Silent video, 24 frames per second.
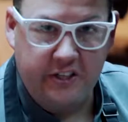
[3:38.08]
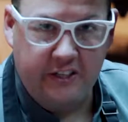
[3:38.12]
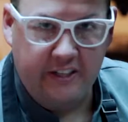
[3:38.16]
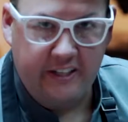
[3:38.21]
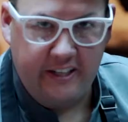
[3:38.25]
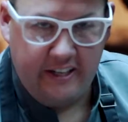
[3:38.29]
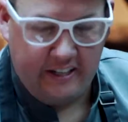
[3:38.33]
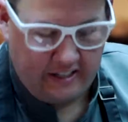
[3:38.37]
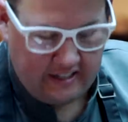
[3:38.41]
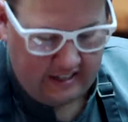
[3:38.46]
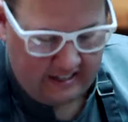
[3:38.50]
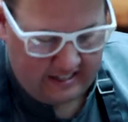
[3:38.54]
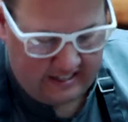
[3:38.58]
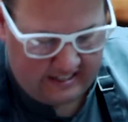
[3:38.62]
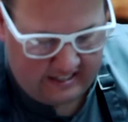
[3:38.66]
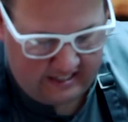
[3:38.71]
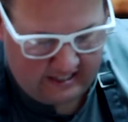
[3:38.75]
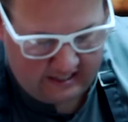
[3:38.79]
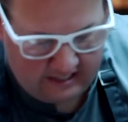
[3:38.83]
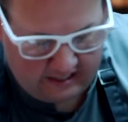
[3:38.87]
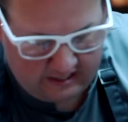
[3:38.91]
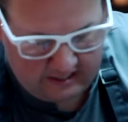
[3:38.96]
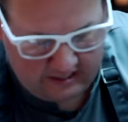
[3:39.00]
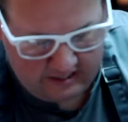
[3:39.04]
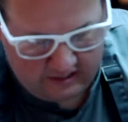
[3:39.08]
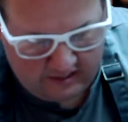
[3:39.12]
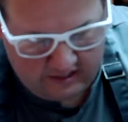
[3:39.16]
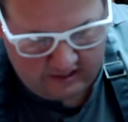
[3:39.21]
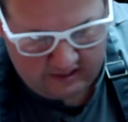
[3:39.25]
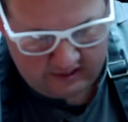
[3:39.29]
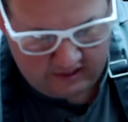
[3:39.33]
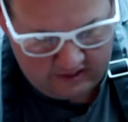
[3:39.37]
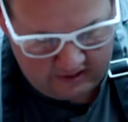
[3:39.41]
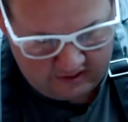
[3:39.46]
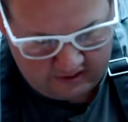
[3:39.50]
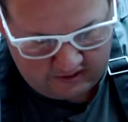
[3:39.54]
you can get an idea
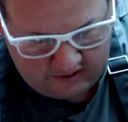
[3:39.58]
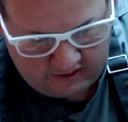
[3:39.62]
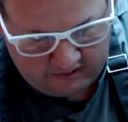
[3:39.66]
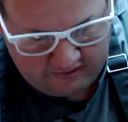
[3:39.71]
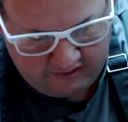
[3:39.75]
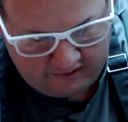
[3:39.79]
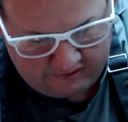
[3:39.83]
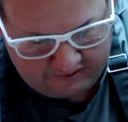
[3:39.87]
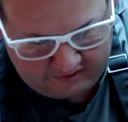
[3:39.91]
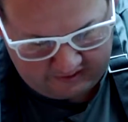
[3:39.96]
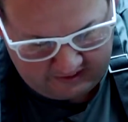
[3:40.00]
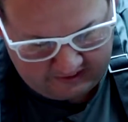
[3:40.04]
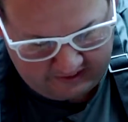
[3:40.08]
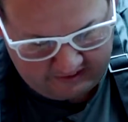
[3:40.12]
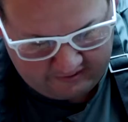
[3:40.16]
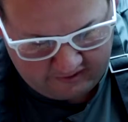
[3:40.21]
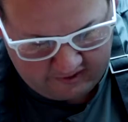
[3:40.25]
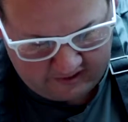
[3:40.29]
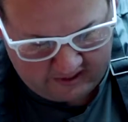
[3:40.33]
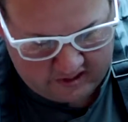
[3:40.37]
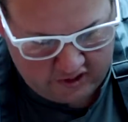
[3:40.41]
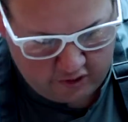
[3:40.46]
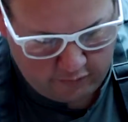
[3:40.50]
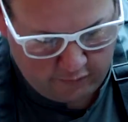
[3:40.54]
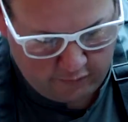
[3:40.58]
of the flavor that's